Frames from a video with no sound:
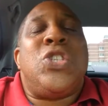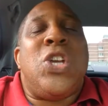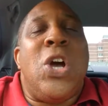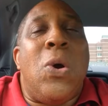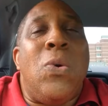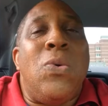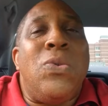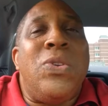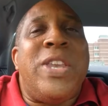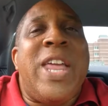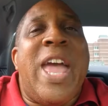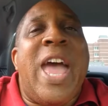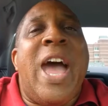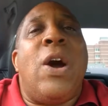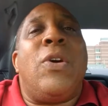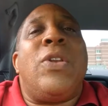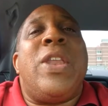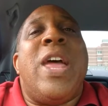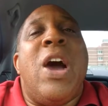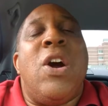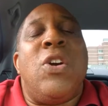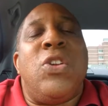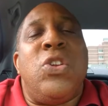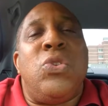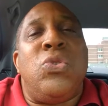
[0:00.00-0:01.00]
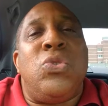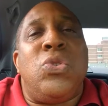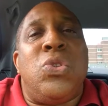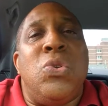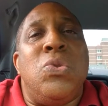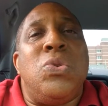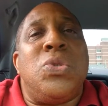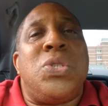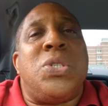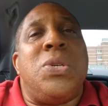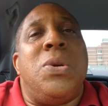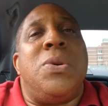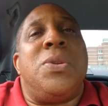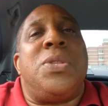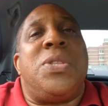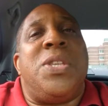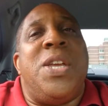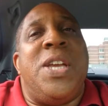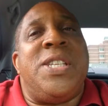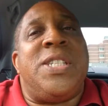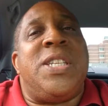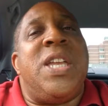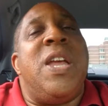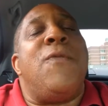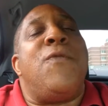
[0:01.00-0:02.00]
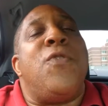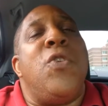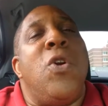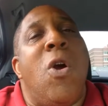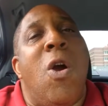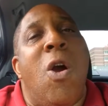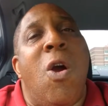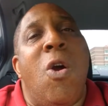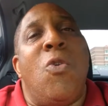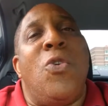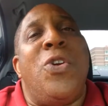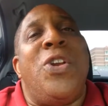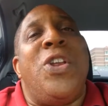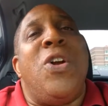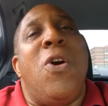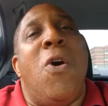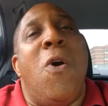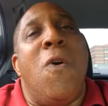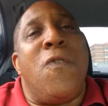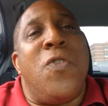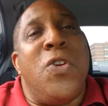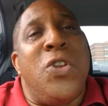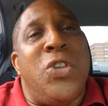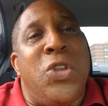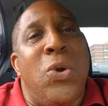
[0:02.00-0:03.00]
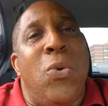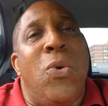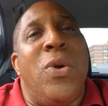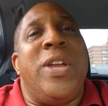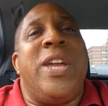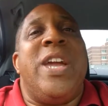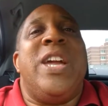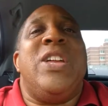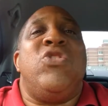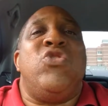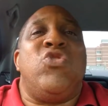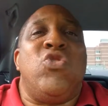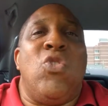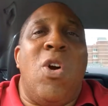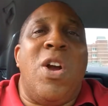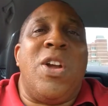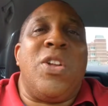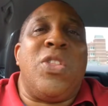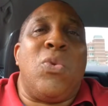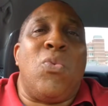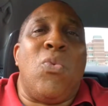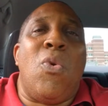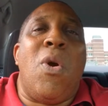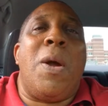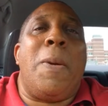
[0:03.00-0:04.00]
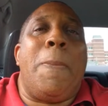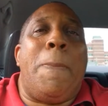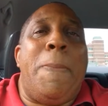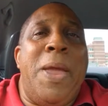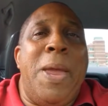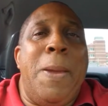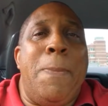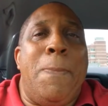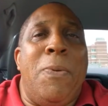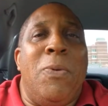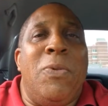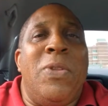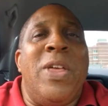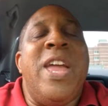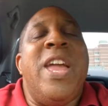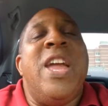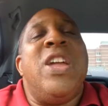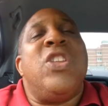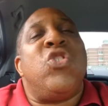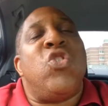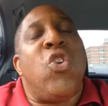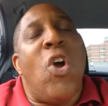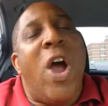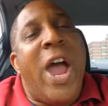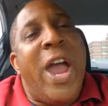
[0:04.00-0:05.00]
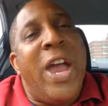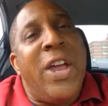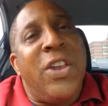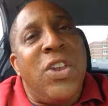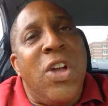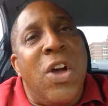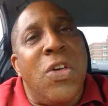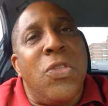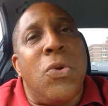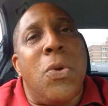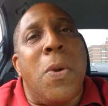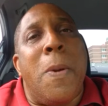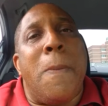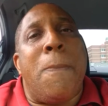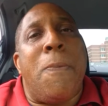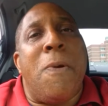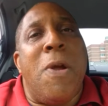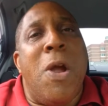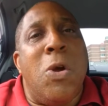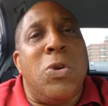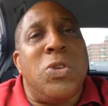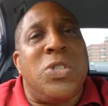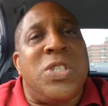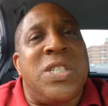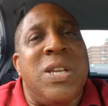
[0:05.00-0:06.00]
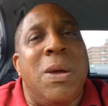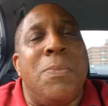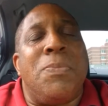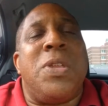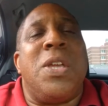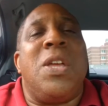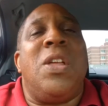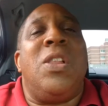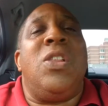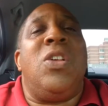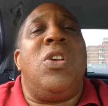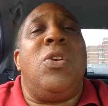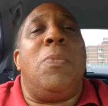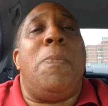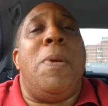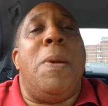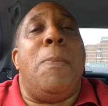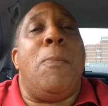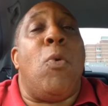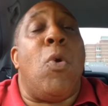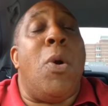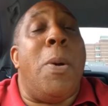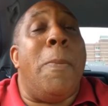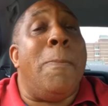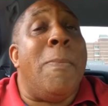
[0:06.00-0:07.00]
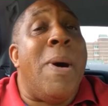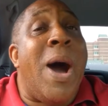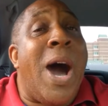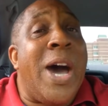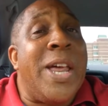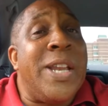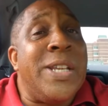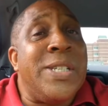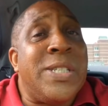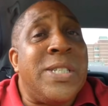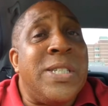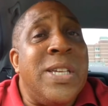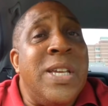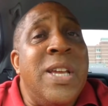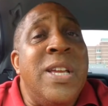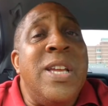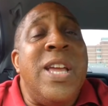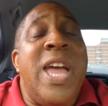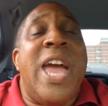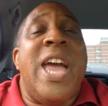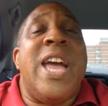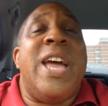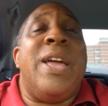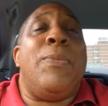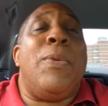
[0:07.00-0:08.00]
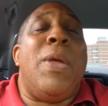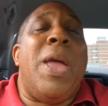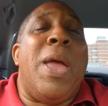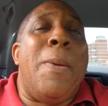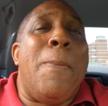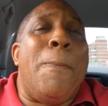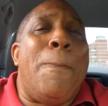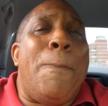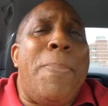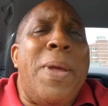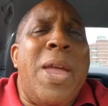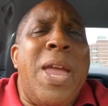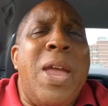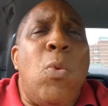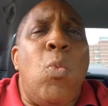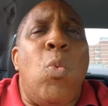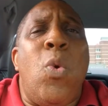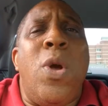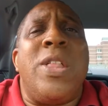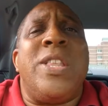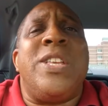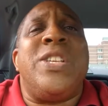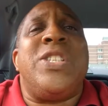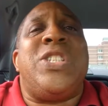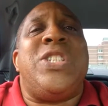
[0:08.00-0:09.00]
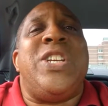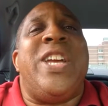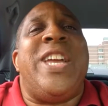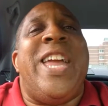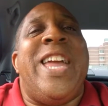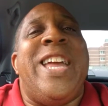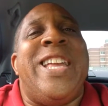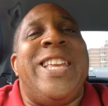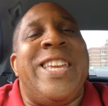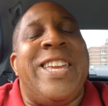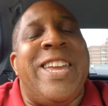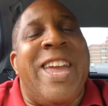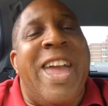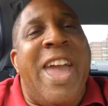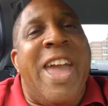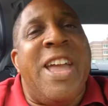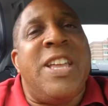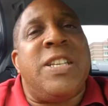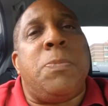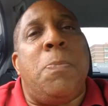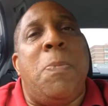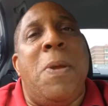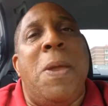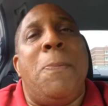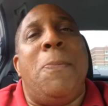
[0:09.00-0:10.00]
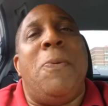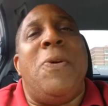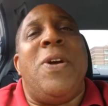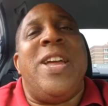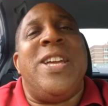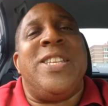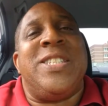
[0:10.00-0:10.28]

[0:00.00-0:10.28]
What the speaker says: Tone down how you do certain things if you're already overdoing it and drawing the wrong people. Try another approach, something a little bit more modest, and be willing to engage people